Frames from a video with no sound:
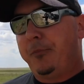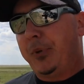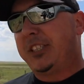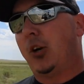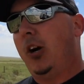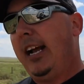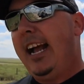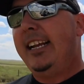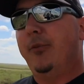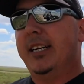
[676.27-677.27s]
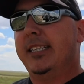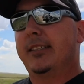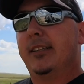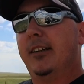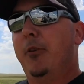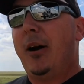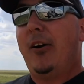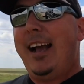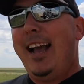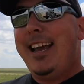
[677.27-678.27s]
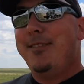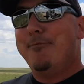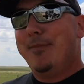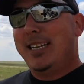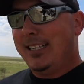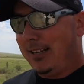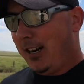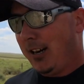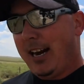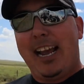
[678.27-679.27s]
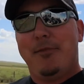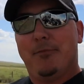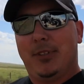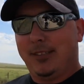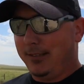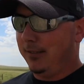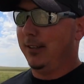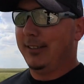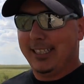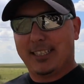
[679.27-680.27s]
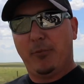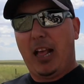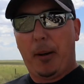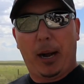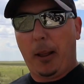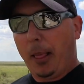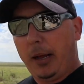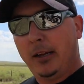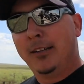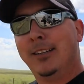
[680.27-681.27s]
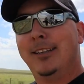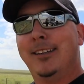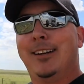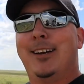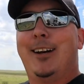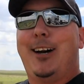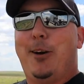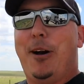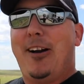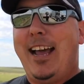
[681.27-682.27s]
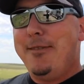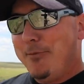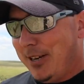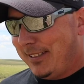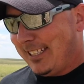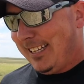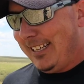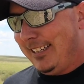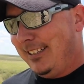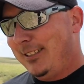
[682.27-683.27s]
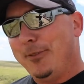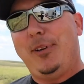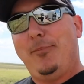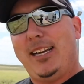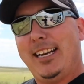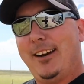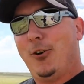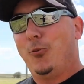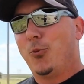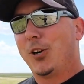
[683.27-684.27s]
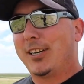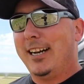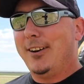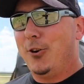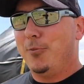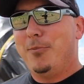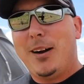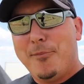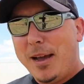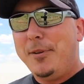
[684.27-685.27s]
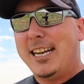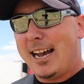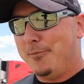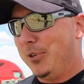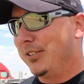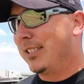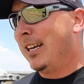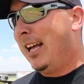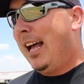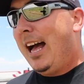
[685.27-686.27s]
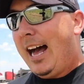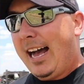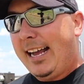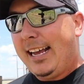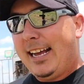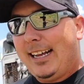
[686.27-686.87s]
But so anyways, about 8 minutes, or eight, oh, listen to me, about 8 months in to me being at home, working at home, maybe 9 months, I